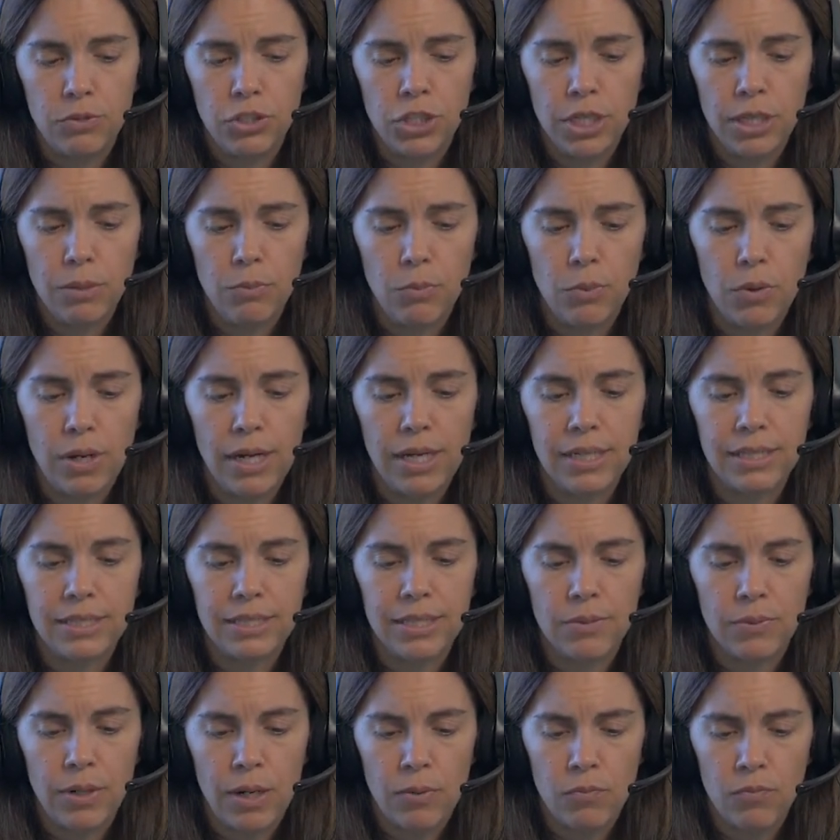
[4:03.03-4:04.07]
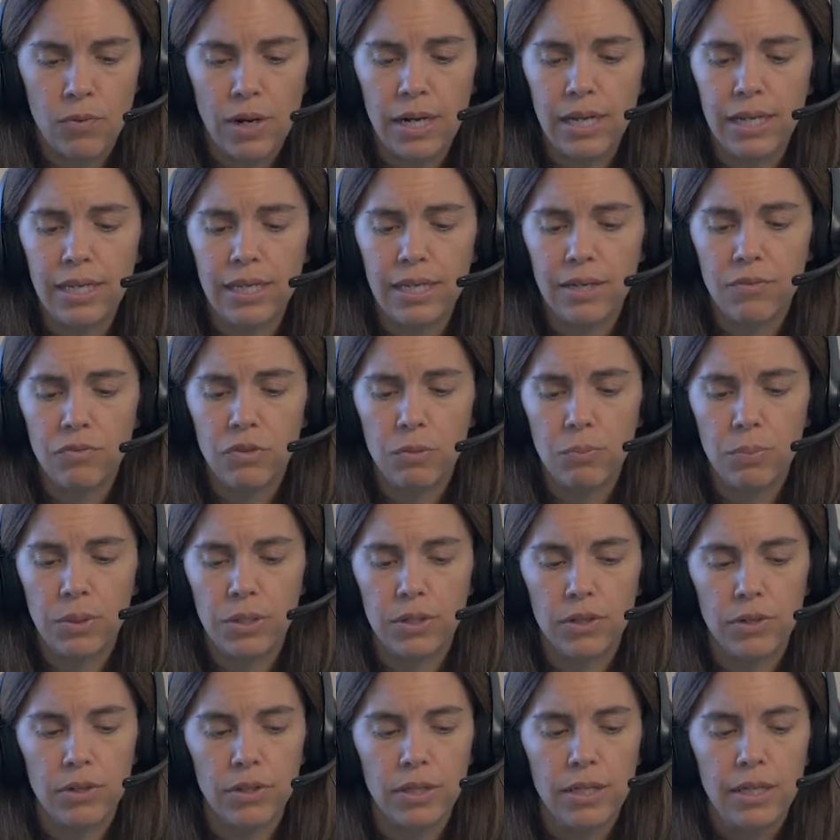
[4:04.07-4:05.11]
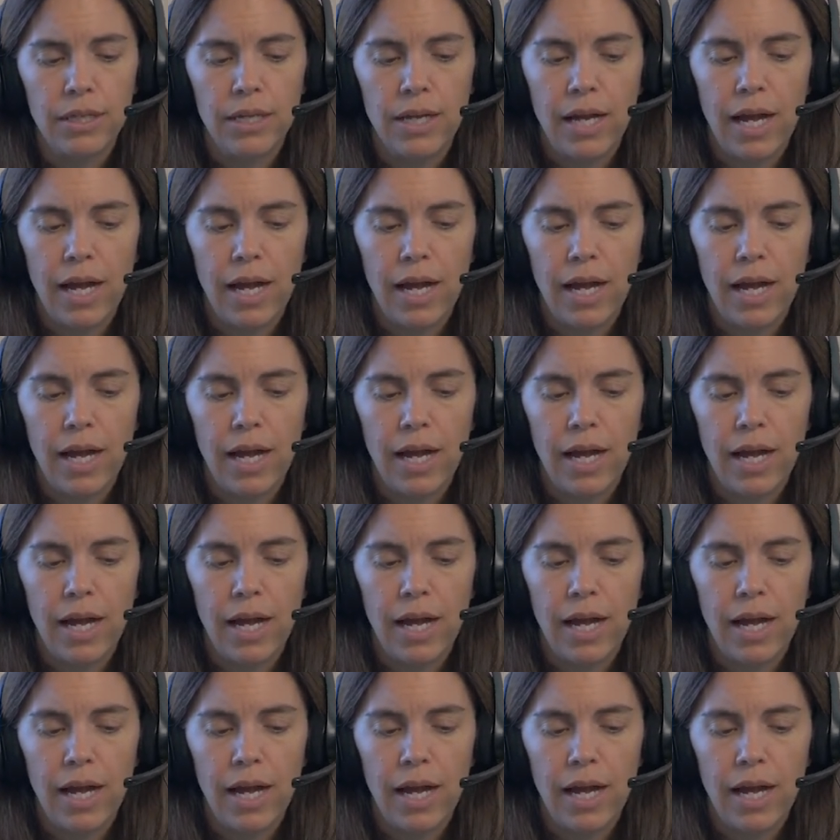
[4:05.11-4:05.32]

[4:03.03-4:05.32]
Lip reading: chicken breast, when I'm ready to give the pill,